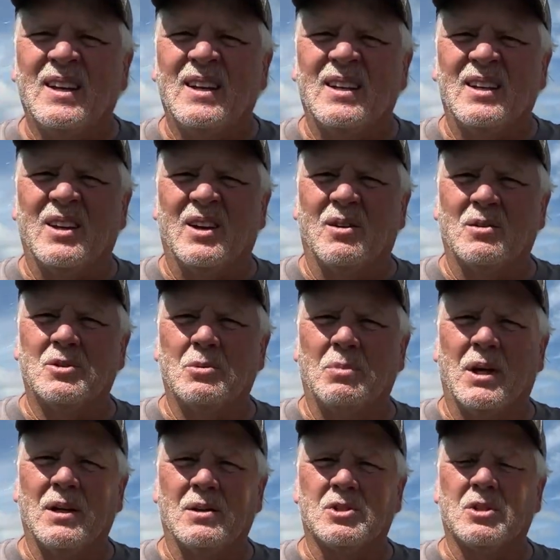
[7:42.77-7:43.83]
to
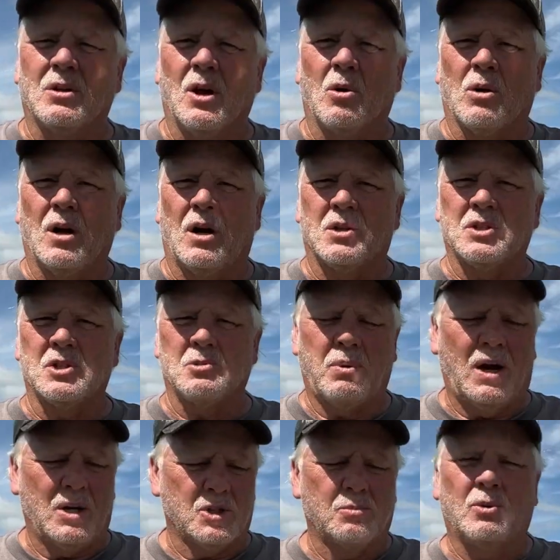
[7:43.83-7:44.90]
be as low cost as
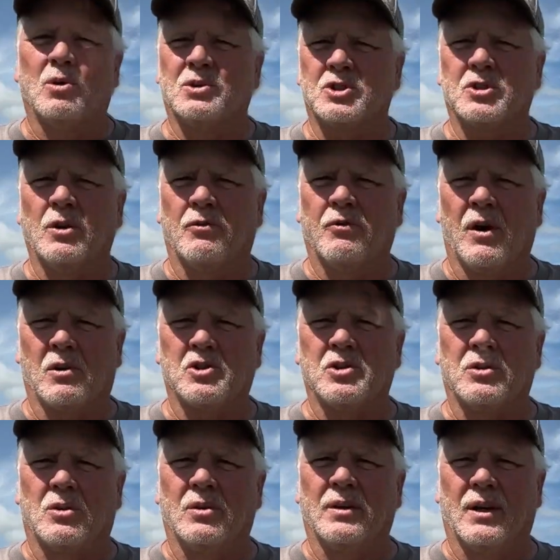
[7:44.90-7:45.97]
possible and still
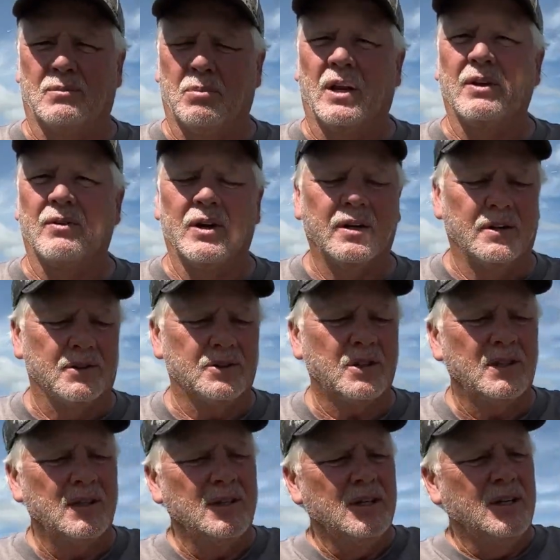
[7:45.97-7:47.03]
functional, and I believe it is.
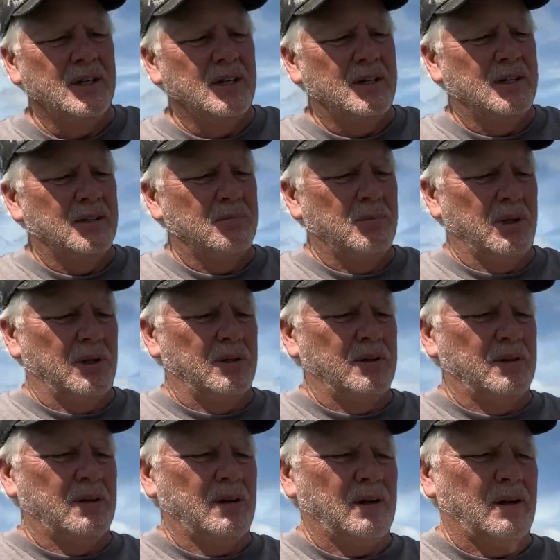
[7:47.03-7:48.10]
But
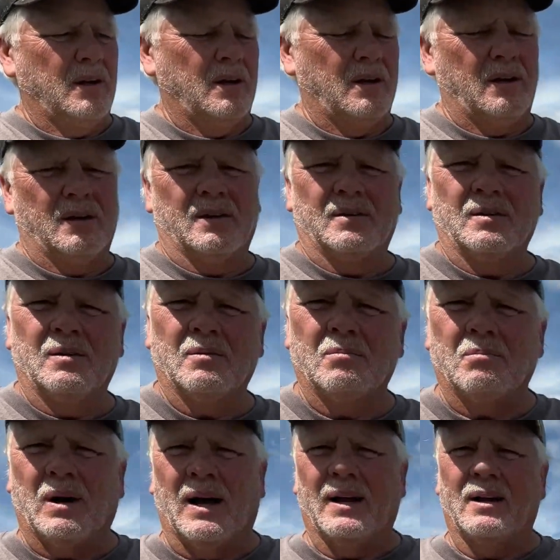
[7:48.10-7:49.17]

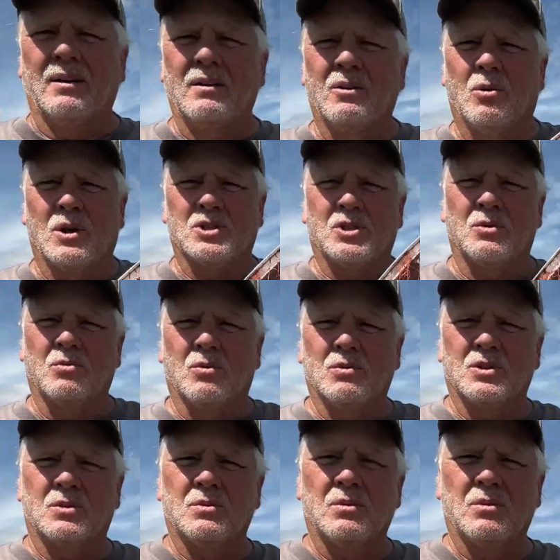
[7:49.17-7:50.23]
my question
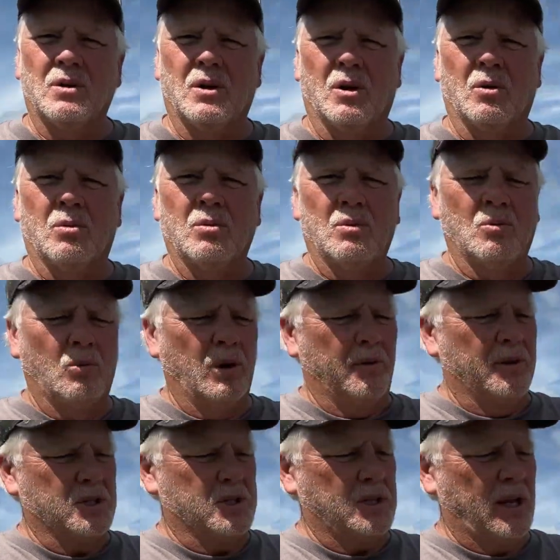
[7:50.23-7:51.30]
was, will
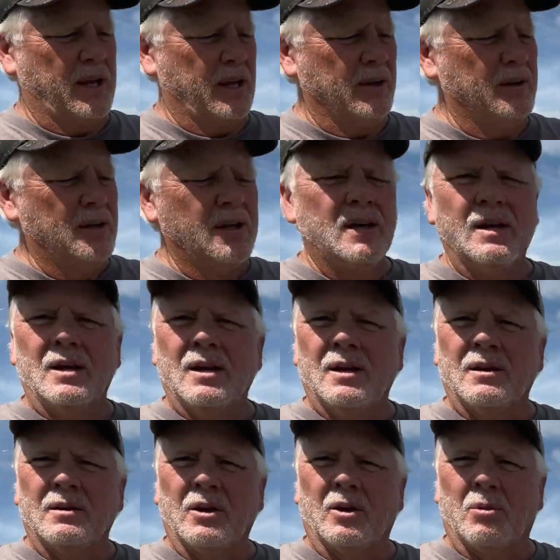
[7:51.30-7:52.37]
this thing
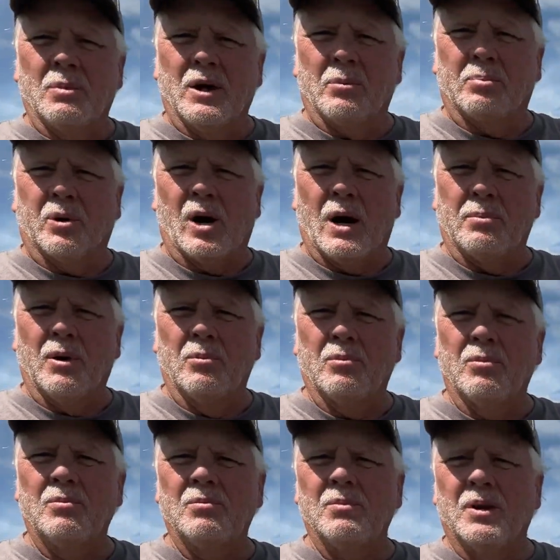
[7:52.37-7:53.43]
be a problem
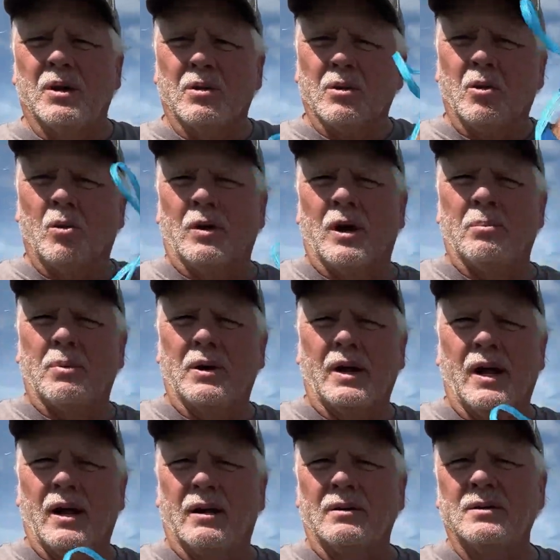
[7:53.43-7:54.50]
going up and
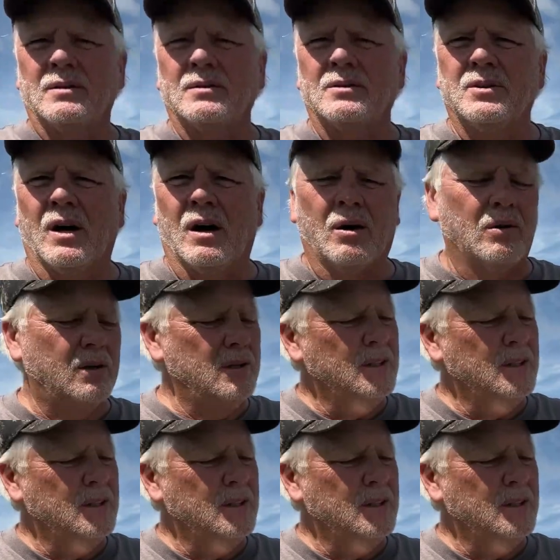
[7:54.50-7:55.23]
down? No.